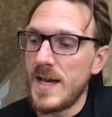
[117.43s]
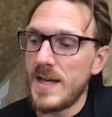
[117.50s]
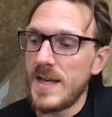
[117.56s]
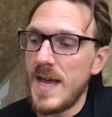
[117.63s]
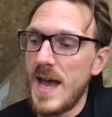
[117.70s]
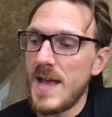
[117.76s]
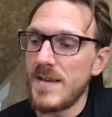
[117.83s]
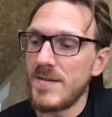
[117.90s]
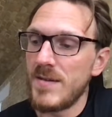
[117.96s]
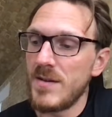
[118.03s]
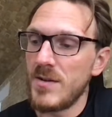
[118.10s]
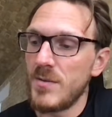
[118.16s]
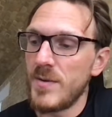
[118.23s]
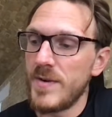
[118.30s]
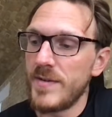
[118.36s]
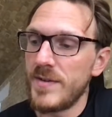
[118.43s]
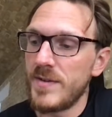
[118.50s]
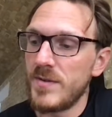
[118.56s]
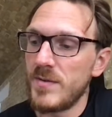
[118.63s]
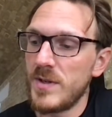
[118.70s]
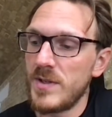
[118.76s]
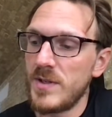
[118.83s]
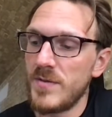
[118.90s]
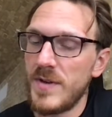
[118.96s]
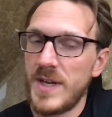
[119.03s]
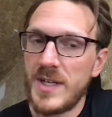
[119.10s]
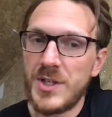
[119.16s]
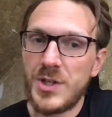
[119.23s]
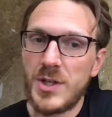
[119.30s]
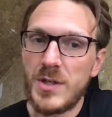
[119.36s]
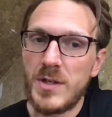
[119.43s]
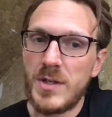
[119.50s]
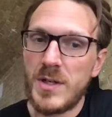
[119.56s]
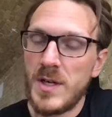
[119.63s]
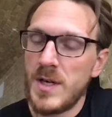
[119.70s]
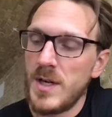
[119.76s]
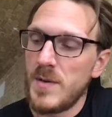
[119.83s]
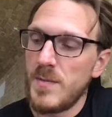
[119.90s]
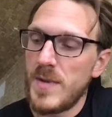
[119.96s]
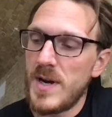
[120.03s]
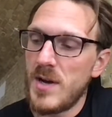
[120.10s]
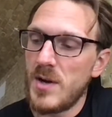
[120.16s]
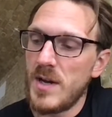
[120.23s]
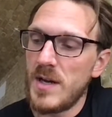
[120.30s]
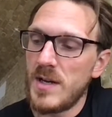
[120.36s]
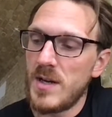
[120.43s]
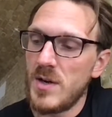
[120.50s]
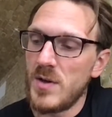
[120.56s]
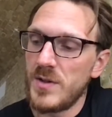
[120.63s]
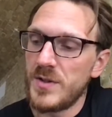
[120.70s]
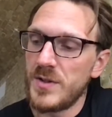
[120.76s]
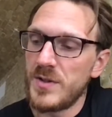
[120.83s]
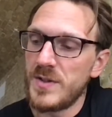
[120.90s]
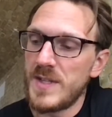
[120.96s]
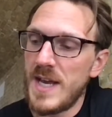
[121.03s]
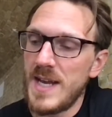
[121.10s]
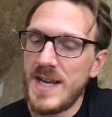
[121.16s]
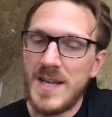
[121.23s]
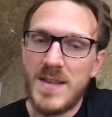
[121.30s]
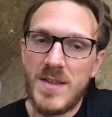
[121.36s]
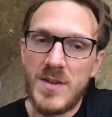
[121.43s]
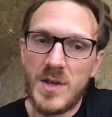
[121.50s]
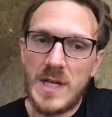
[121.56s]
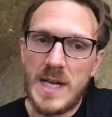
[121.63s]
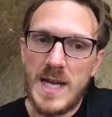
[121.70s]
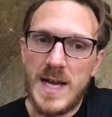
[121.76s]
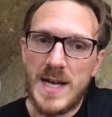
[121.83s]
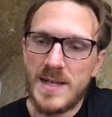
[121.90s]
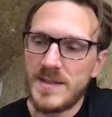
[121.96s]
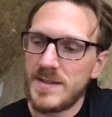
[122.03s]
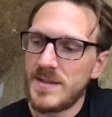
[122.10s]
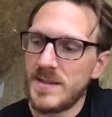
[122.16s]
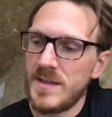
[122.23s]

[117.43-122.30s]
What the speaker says: cancel the reservation, but I can also sign into class,